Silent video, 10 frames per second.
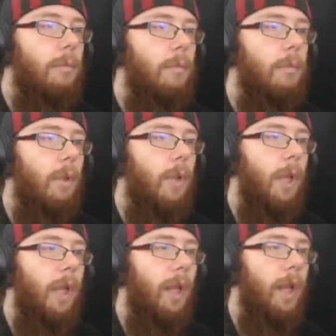Okay,
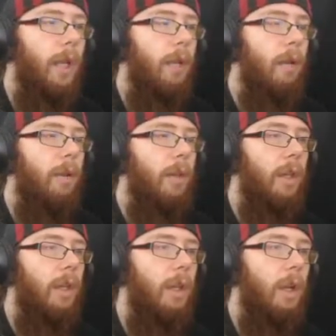I kind of got
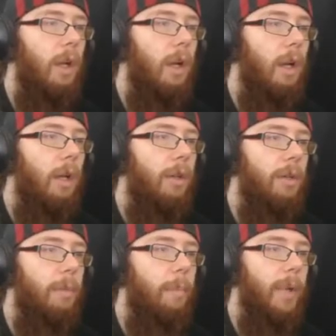the
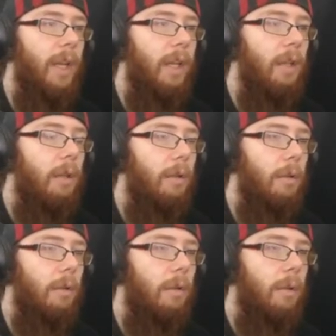underbelly
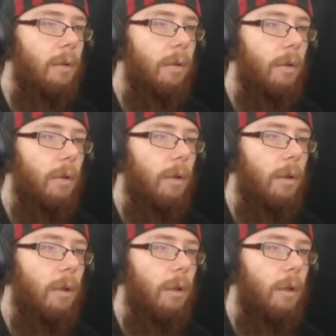
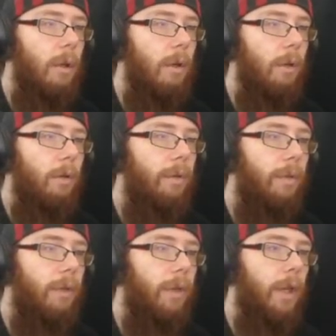of the
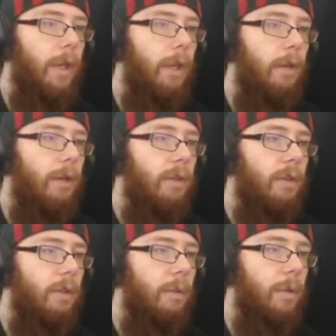thing here,
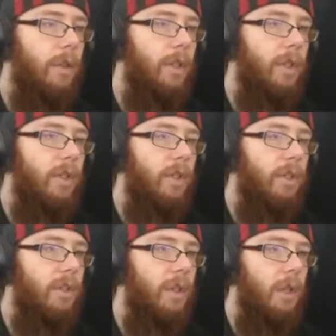which
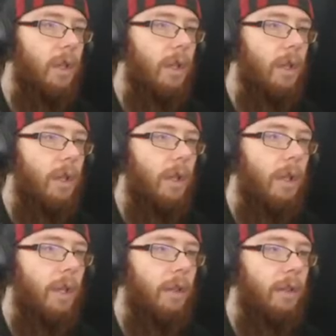is
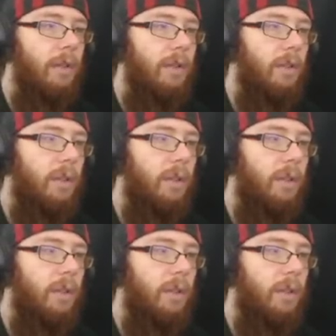like this.